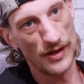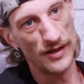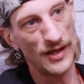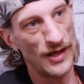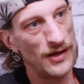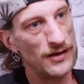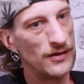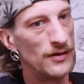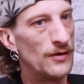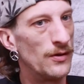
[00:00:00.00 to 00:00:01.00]
and
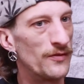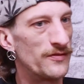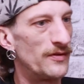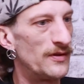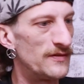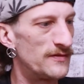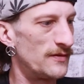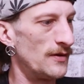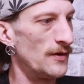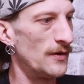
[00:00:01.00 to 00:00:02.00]
then lots of
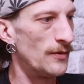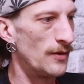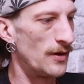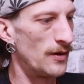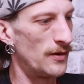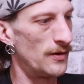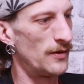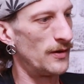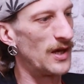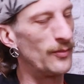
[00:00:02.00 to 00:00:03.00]
these uh,
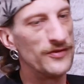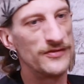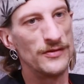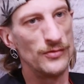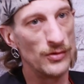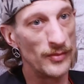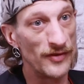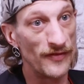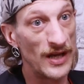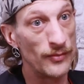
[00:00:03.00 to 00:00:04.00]
elements that
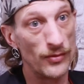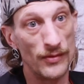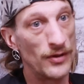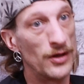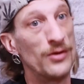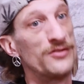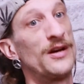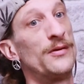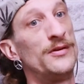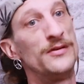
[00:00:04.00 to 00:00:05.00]
normally available are locked
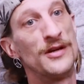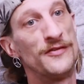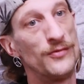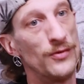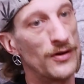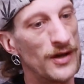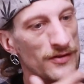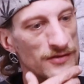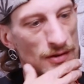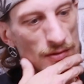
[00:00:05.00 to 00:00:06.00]
out and you get a full
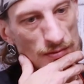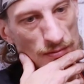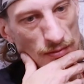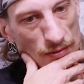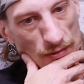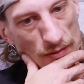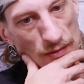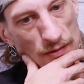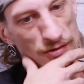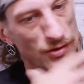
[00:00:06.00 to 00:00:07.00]
lockout. So
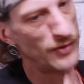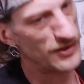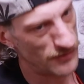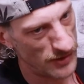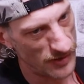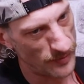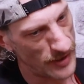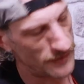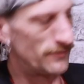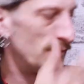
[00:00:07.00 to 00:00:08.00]
two wet's really, really
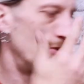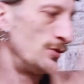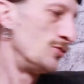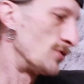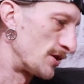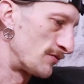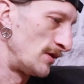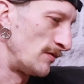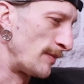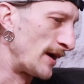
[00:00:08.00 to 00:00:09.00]
bad. Too dries
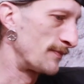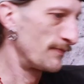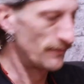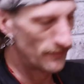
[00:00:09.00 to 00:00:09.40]
really, really bad.